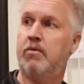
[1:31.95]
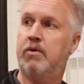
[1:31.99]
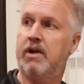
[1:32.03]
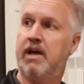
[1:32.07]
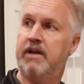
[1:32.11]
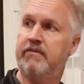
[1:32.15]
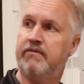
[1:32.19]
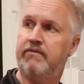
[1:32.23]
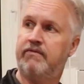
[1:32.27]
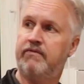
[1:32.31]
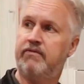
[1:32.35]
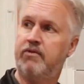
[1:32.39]

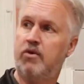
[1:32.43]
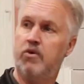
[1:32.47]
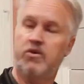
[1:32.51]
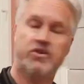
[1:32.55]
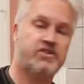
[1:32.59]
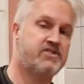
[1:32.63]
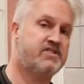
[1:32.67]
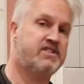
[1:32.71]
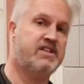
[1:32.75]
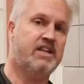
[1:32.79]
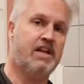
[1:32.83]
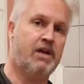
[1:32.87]
We have
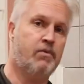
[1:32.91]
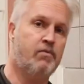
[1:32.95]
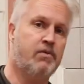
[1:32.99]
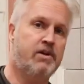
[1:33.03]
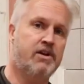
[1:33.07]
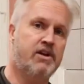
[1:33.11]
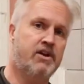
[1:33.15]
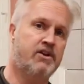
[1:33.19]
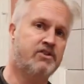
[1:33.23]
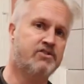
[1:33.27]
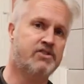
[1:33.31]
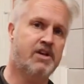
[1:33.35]
floor to ceiling
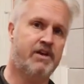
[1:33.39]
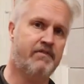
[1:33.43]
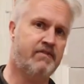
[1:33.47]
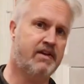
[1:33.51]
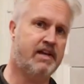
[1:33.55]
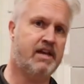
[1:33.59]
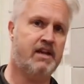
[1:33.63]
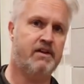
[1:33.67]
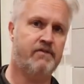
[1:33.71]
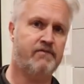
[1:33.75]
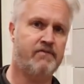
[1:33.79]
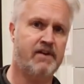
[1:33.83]
windows over
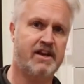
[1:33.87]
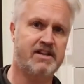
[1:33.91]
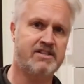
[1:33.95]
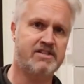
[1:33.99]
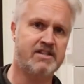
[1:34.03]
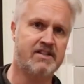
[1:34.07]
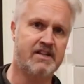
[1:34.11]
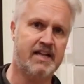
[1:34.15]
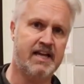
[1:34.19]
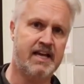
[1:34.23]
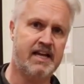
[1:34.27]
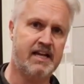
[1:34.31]
here
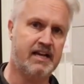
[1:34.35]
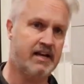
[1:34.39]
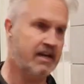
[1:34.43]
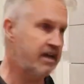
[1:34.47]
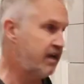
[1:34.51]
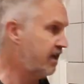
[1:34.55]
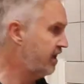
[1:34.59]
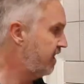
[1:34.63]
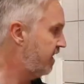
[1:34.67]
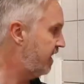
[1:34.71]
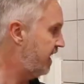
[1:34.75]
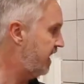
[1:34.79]
facing the
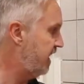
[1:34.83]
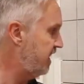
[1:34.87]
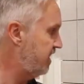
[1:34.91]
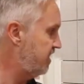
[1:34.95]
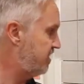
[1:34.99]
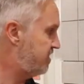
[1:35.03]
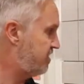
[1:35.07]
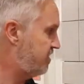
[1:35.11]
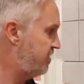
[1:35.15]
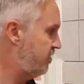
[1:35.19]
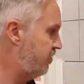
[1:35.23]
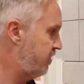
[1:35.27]
heater, and
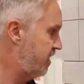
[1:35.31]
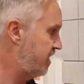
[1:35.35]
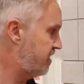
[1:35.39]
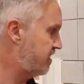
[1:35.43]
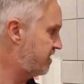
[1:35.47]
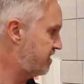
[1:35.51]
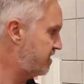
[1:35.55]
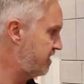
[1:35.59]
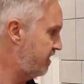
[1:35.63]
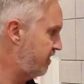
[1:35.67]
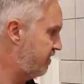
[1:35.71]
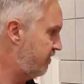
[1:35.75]
you still get
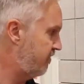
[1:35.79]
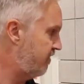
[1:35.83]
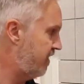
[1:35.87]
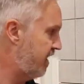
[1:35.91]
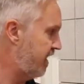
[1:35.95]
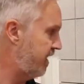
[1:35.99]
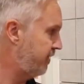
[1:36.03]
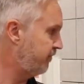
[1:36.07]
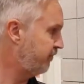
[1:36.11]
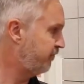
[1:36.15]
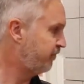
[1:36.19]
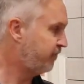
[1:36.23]
to see the
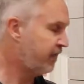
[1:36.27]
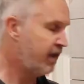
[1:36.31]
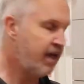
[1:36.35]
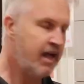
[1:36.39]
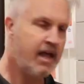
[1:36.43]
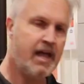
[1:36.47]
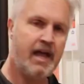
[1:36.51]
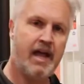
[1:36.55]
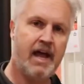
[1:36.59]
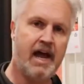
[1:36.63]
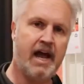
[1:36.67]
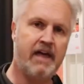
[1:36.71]
flame.
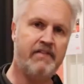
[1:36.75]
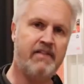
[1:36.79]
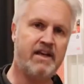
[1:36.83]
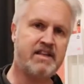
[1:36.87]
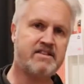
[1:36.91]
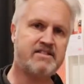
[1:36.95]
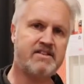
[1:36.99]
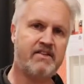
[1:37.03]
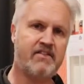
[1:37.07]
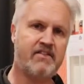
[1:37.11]
And that's